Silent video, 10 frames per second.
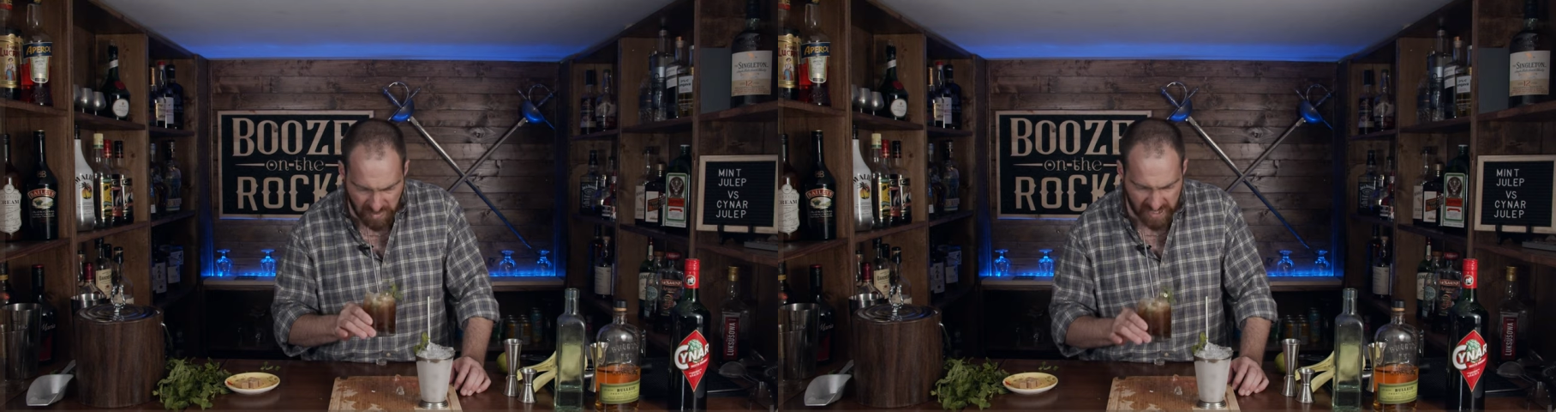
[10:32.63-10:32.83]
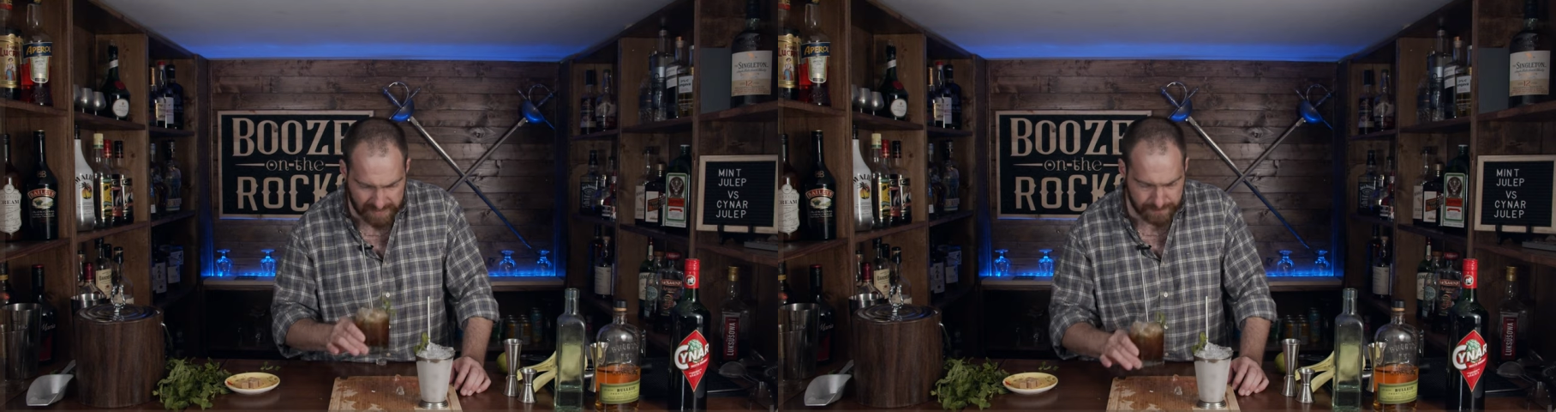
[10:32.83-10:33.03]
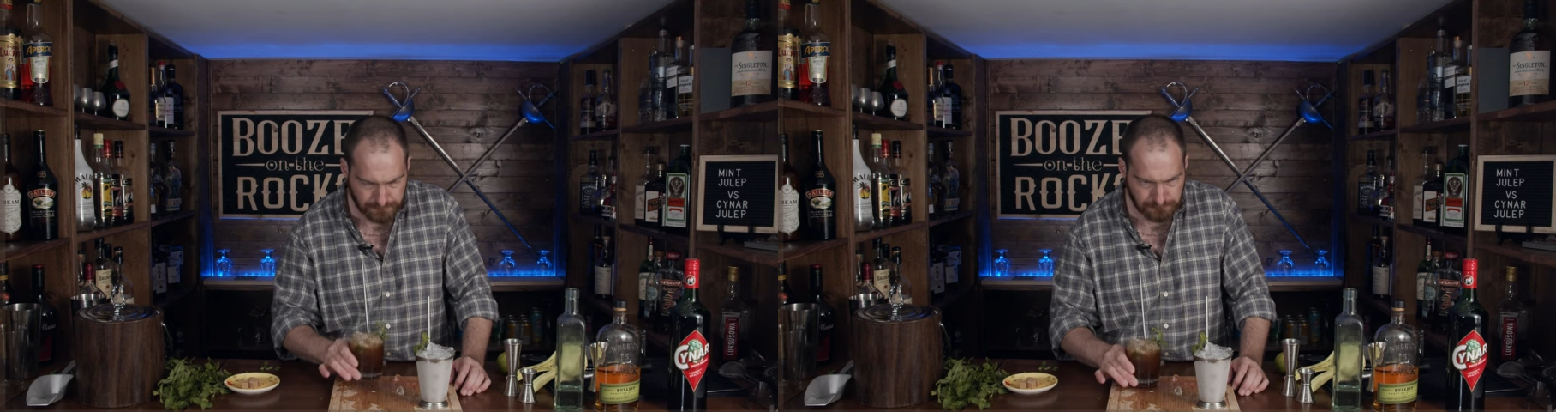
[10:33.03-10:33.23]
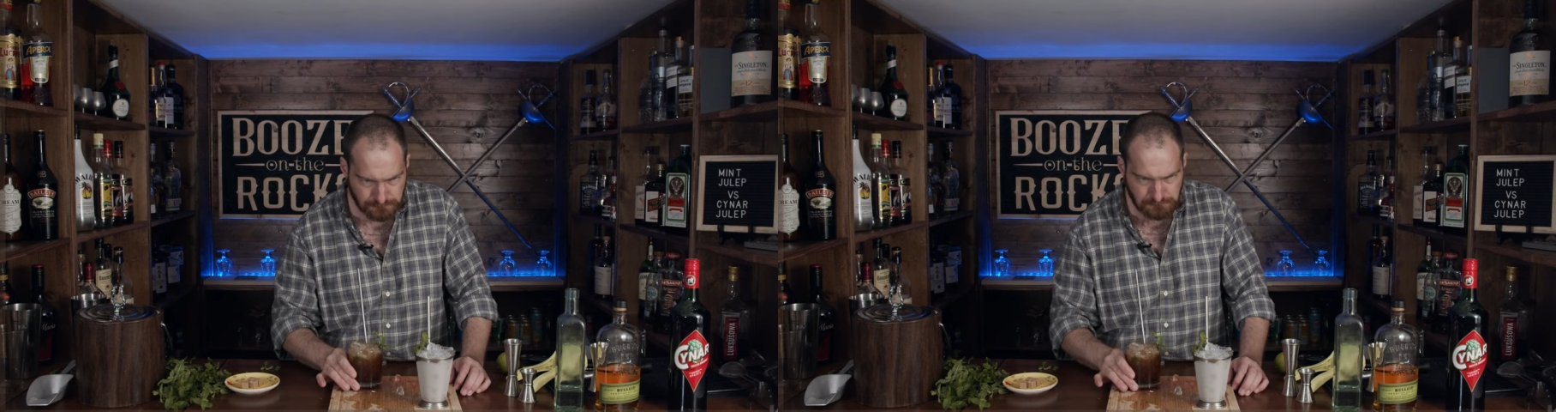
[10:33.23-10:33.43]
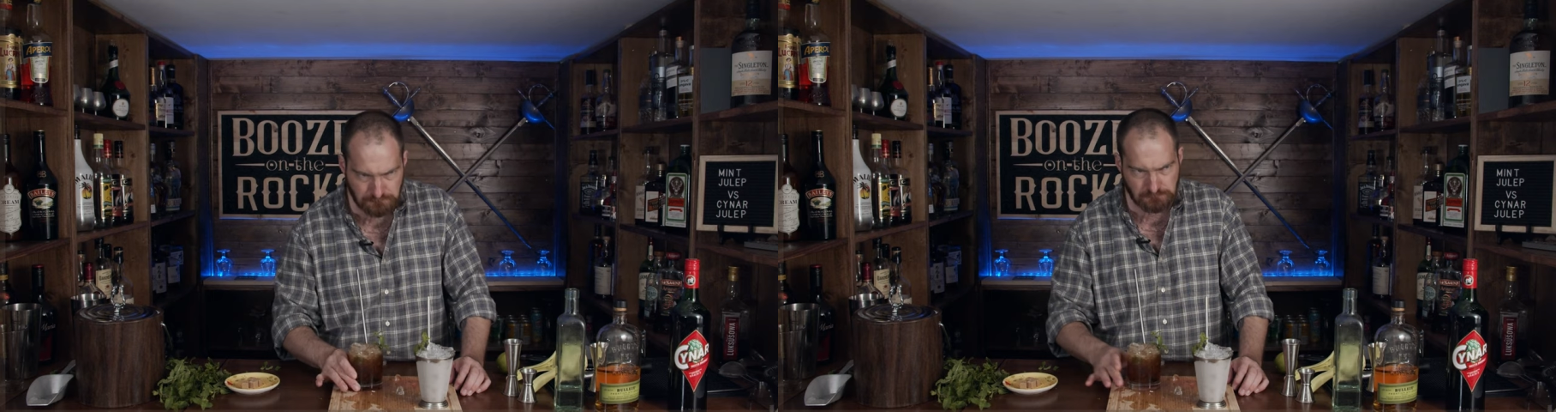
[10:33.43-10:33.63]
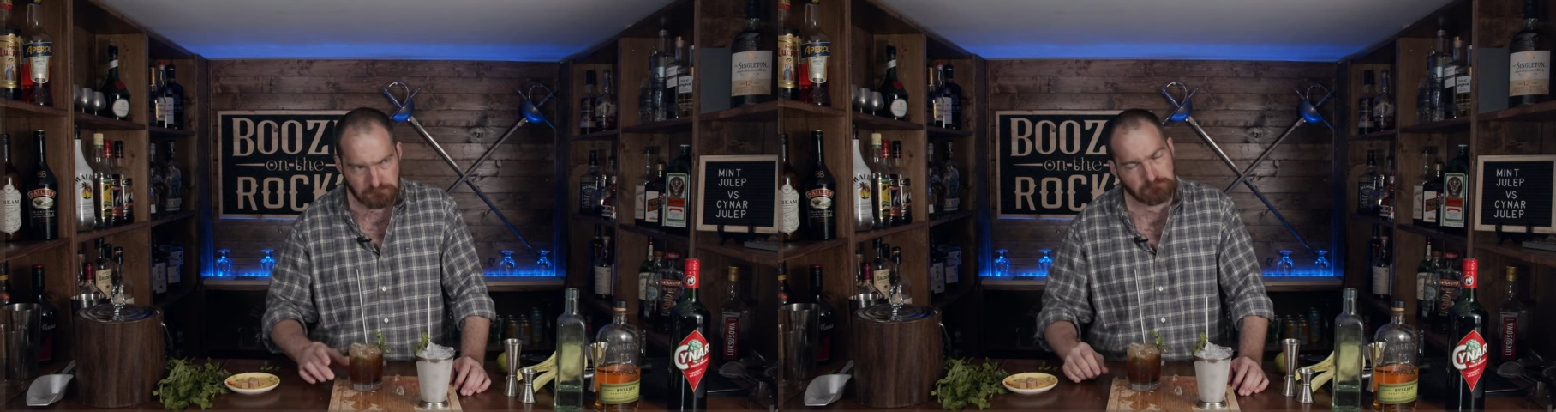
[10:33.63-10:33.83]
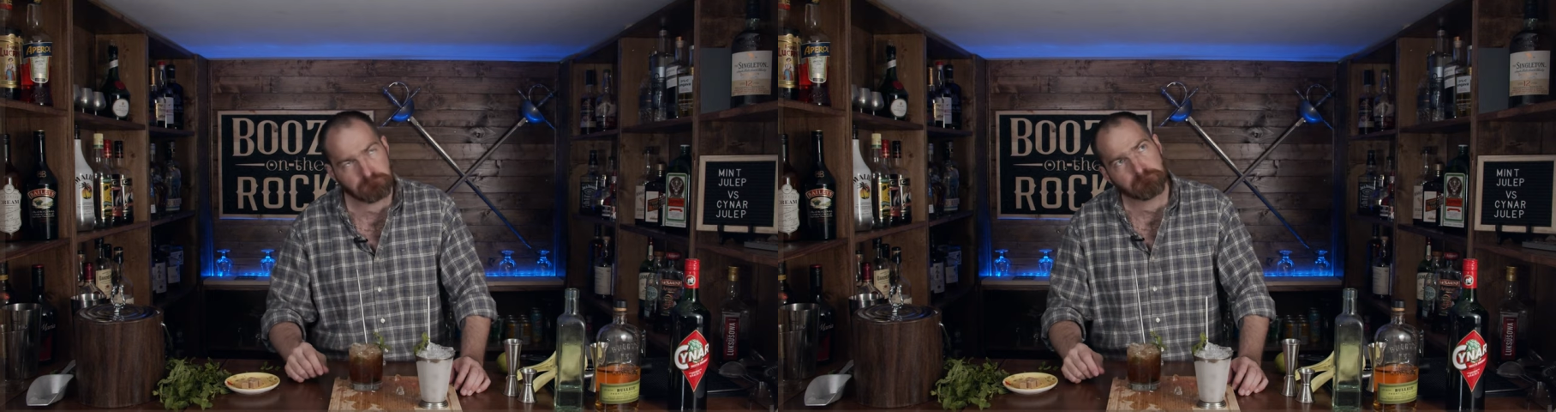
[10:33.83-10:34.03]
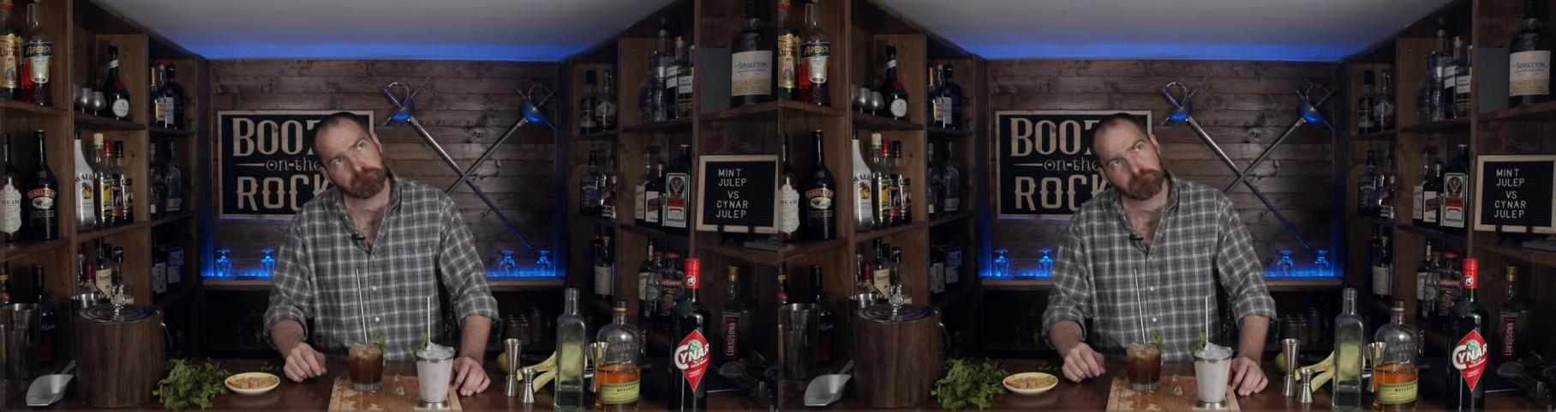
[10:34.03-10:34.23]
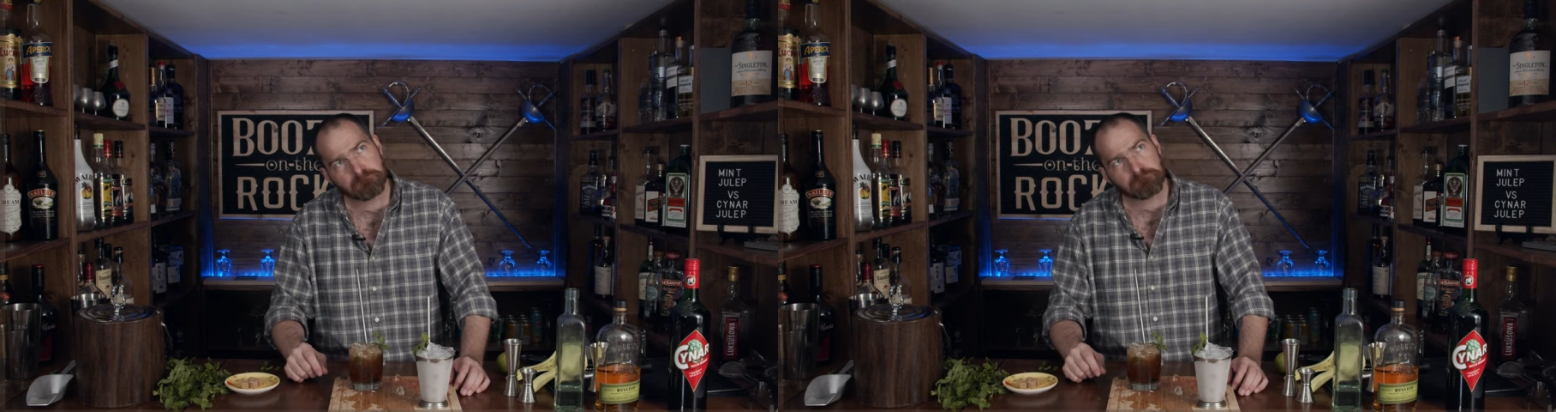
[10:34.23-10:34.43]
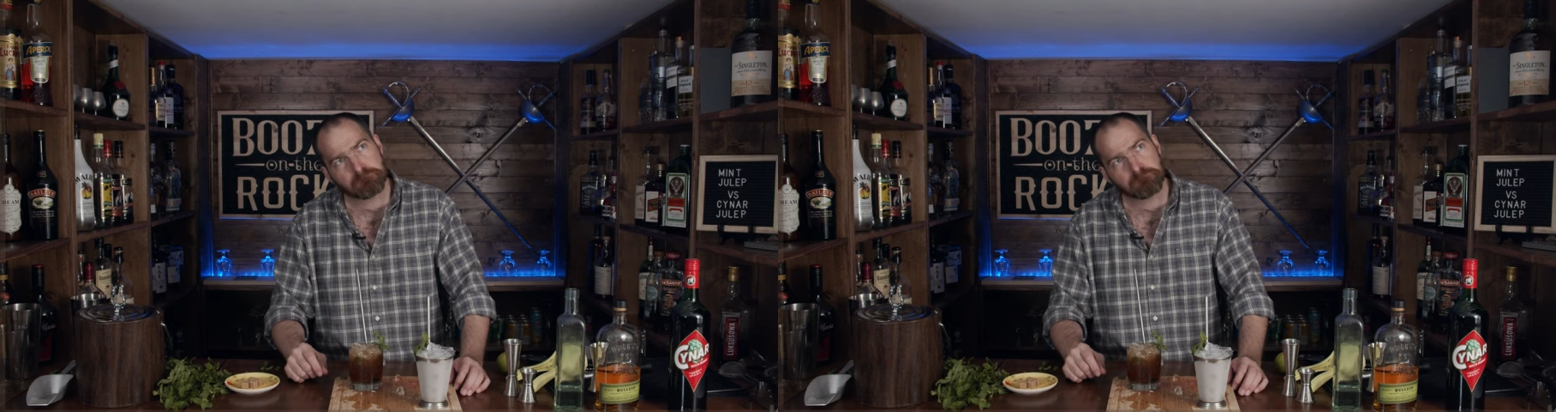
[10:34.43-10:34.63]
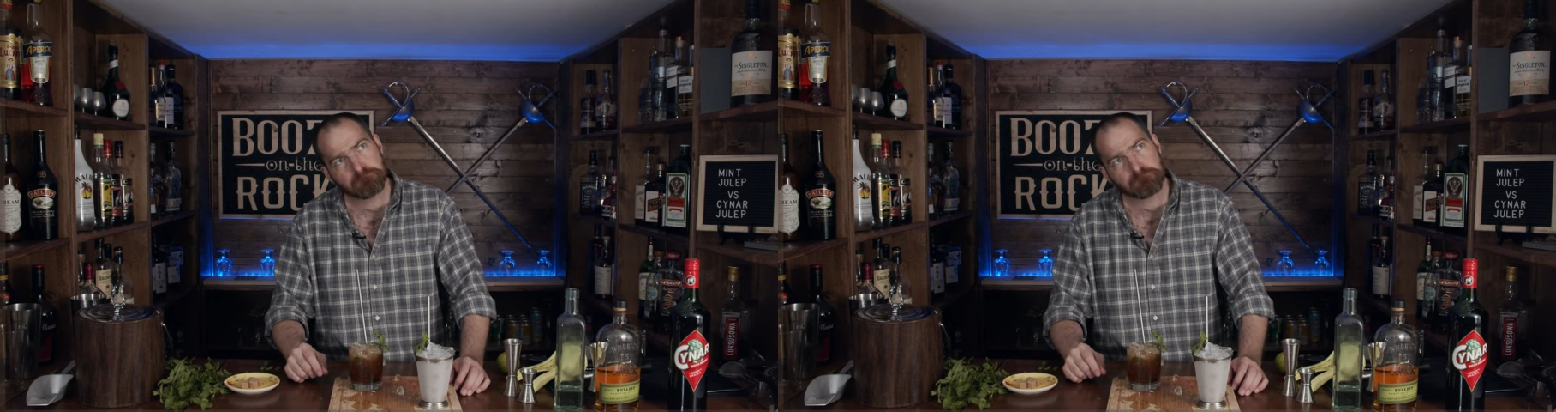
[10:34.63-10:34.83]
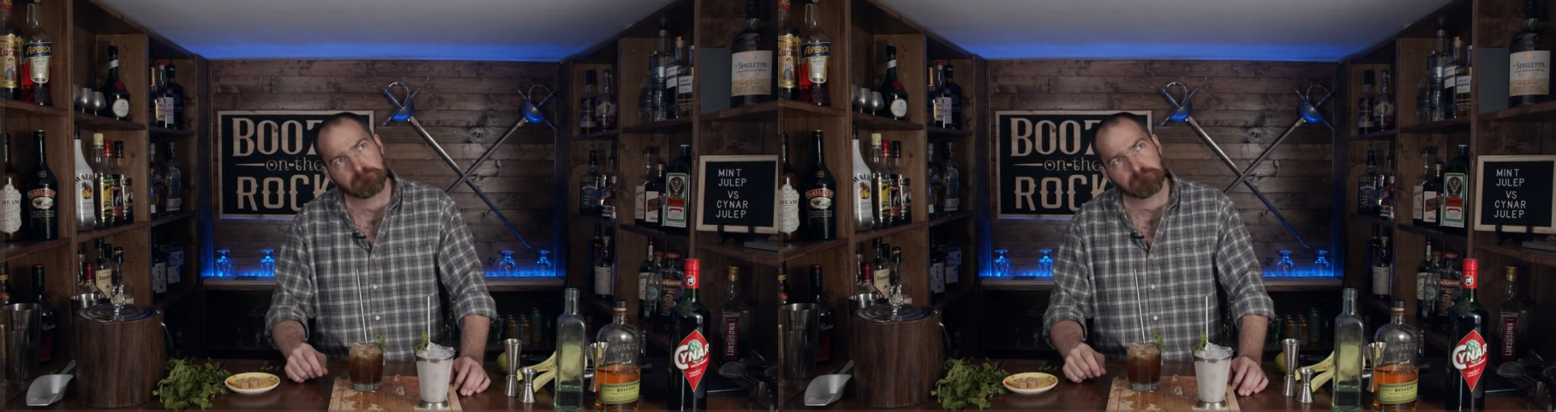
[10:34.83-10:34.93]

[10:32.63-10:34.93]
(no one is talking)